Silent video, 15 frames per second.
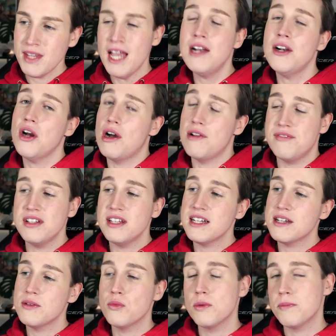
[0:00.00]
I don't know, I feel
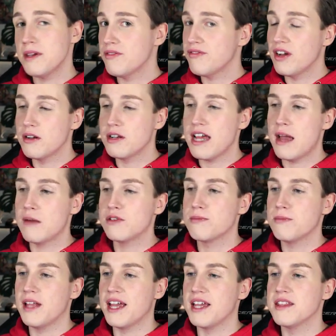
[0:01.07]
like it would be a fun time to
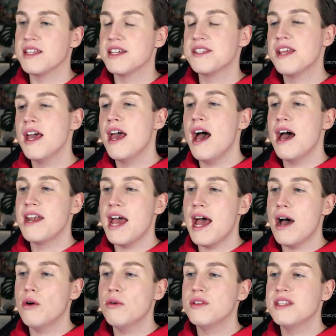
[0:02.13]
play in this.
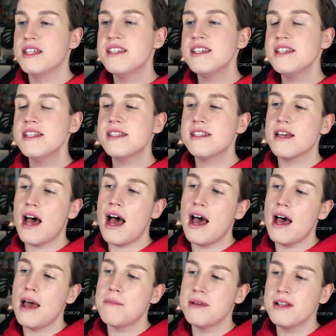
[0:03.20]
Now,
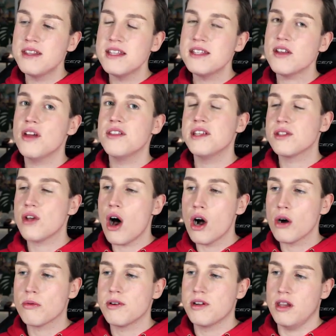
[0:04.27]
I built this on this
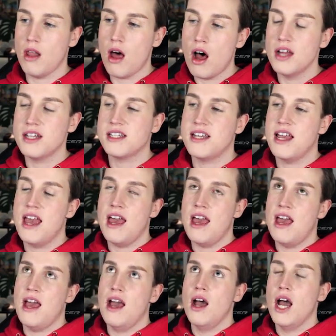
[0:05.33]
awkward lot
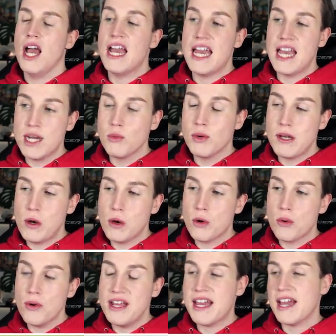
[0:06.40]
in Willow
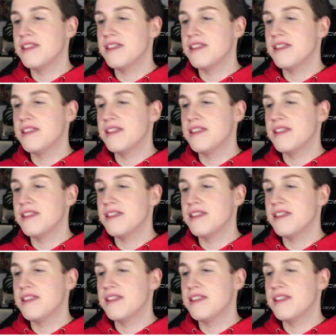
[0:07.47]
Creek,